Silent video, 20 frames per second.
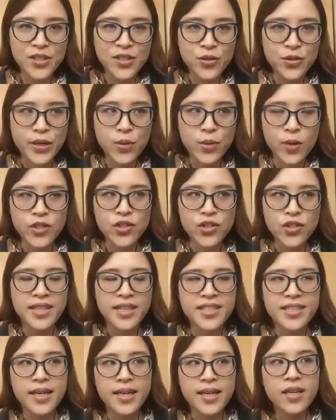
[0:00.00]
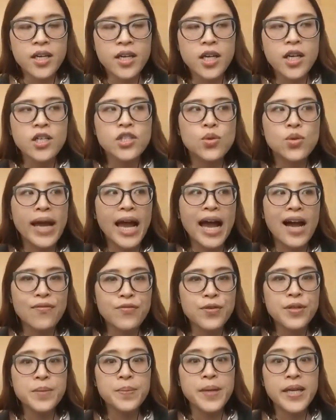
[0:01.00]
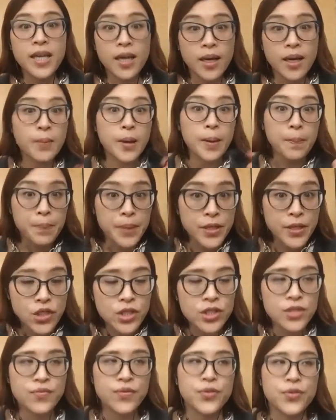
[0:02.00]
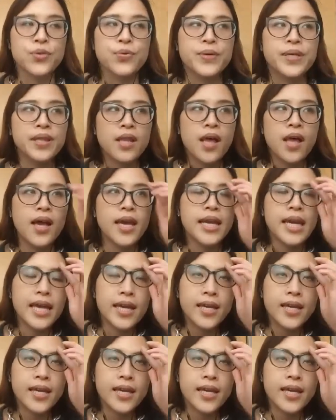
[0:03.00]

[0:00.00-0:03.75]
a great question, Linda. So I have really big ambitions for the Green Line.